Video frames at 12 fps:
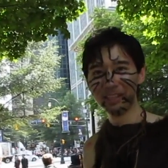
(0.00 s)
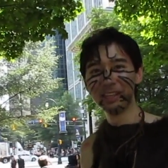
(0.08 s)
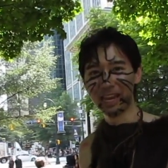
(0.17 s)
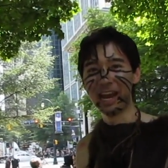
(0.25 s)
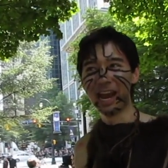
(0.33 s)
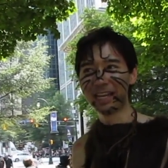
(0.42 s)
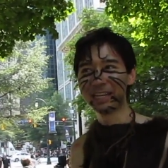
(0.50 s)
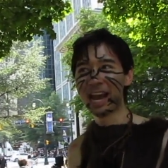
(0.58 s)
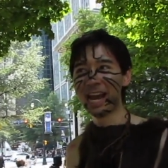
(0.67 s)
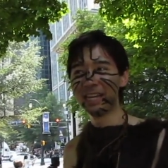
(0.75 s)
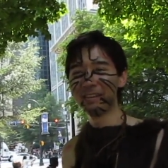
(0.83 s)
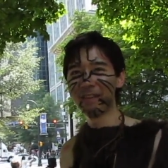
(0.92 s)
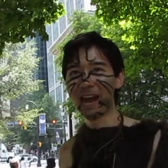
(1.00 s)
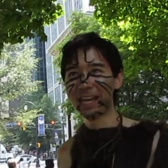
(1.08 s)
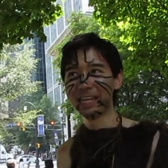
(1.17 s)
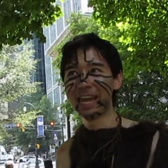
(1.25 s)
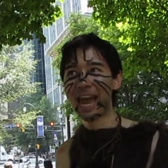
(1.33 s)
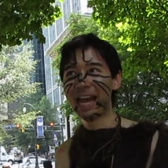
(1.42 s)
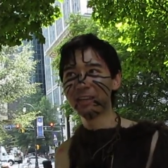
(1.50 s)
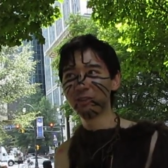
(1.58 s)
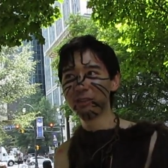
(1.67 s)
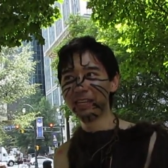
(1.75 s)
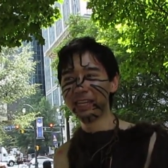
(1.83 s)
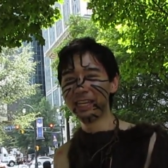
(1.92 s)
Yeah, I can
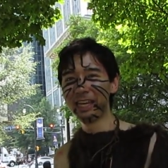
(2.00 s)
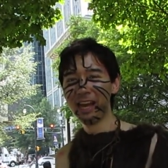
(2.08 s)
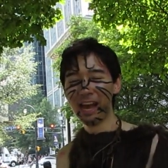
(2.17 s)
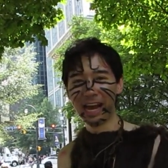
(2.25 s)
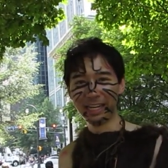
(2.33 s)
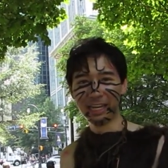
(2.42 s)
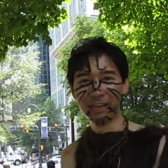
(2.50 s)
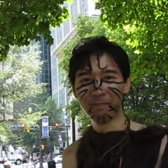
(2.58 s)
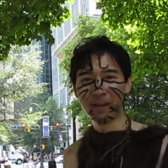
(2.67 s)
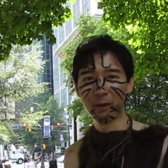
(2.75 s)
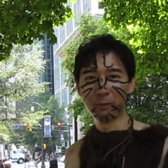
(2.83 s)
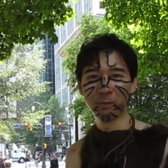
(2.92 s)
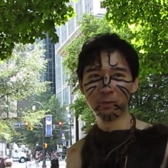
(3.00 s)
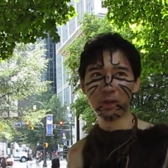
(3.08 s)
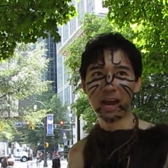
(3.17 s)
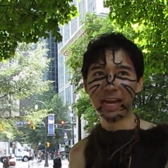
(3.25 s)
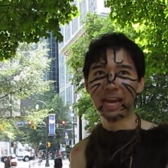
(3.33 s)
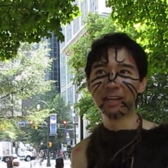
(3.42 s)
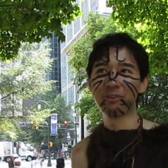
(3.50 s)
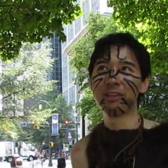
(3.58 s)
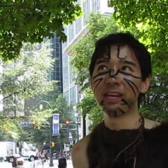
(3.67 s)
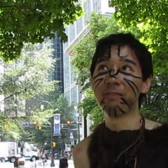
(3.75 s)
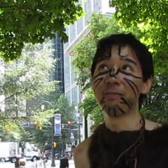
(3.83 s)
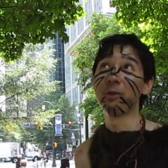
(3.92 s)
actually identify with them, so I actually
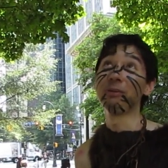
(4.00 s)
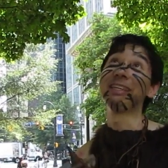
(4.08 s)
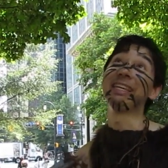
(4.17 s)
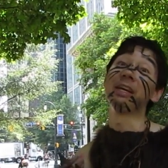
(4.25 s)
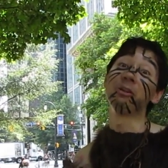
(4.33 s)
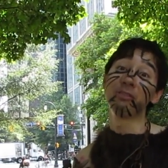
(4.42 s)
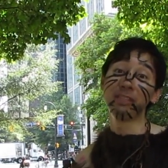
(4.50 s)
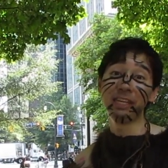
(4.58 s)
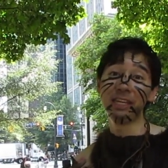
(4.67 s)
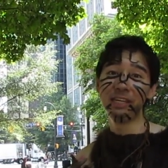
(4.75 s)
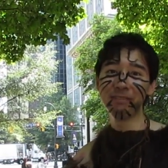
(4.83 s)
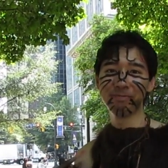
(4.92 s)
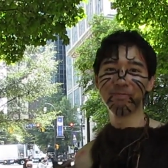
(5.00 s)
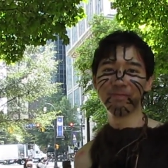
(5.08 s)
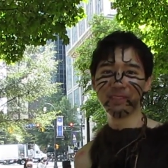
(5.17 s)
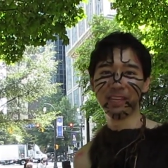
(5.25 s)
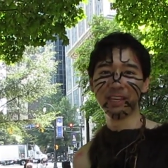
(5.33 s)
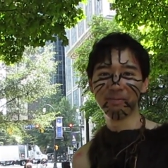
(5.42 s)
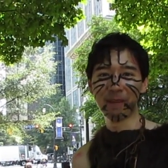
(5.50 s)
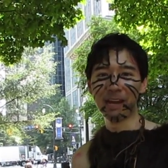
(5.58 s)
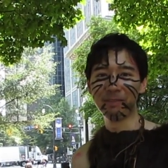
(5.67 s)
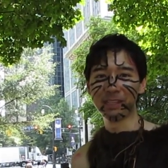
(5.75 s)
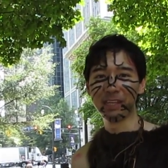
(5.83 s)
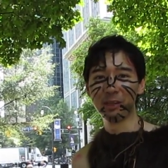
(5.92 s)
kind of feel guilty to have
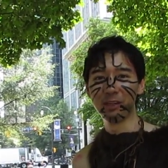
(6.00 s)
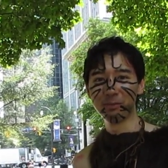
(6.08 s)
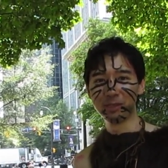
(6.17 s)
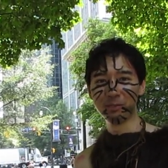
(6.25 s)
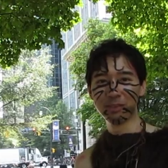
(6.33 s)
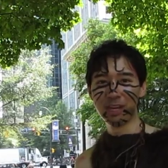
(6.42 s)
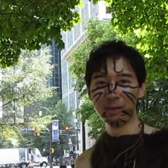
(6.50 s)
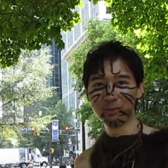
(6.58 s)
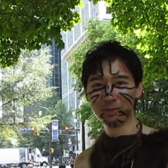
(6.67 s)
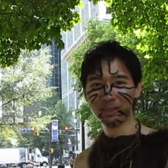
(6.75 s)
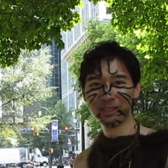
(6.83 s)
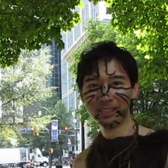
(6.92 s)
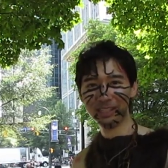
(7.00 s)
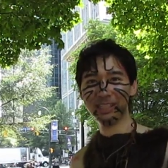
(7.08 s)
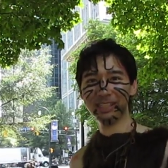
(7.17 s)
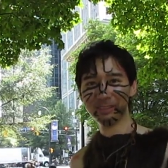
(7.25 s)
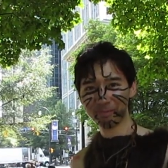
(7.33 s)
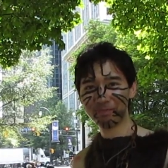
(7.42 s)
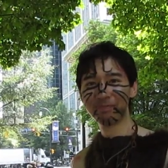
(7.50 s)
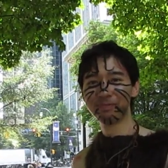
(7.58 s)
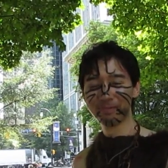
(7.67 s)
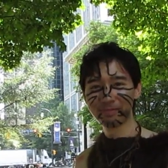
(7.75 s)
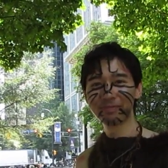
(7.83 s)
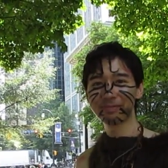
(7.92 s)
to kill them sometimes.
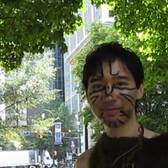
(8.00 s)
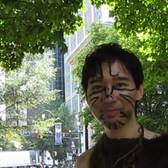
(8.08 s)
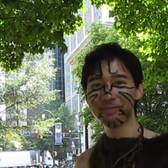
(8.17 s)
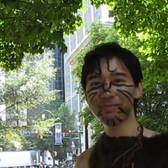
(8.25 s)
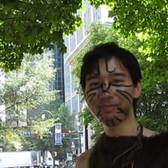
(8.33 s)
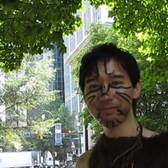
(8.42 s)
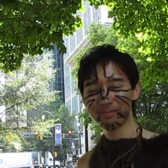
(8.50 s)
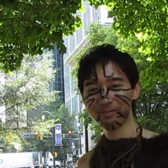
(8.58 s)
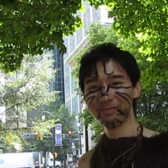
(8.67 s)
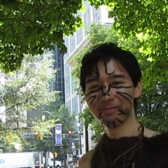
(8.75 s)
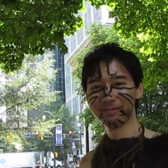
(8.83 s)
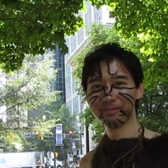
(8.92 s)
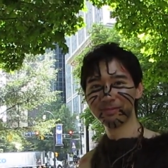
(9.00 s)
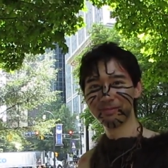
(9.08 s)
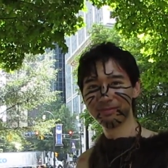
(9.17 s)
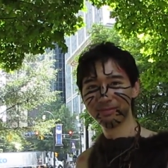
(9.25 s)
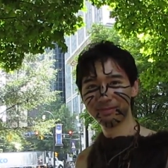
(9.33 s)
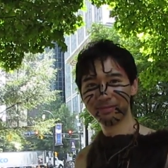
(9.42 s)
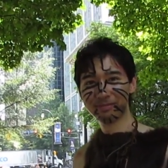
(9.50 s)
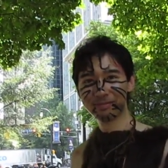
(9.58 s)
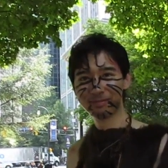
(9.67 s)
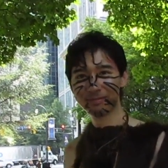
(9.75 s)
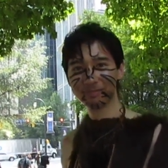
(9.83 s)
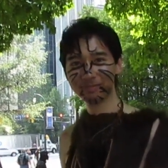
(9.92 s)
Awesome. Well, what part of this
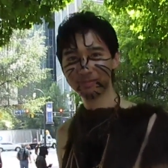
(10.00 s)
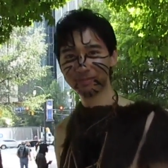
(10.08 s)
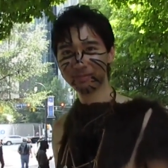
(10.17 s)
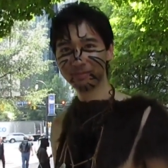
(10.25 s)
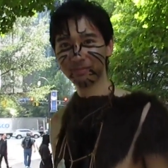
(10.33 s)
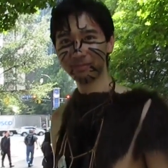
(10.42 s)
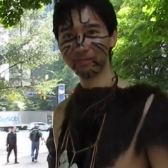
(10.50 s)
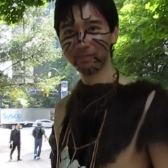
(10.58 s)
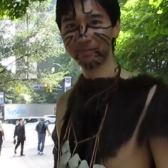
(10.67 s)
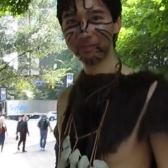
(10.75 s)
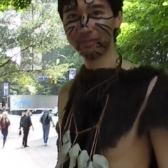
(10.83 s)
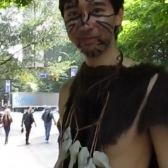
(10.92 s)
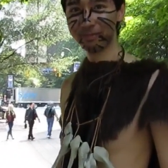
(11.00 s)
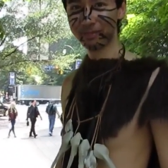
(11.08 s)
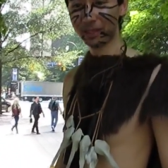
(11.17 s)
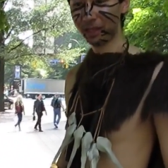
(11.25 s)
costume are you most proud of?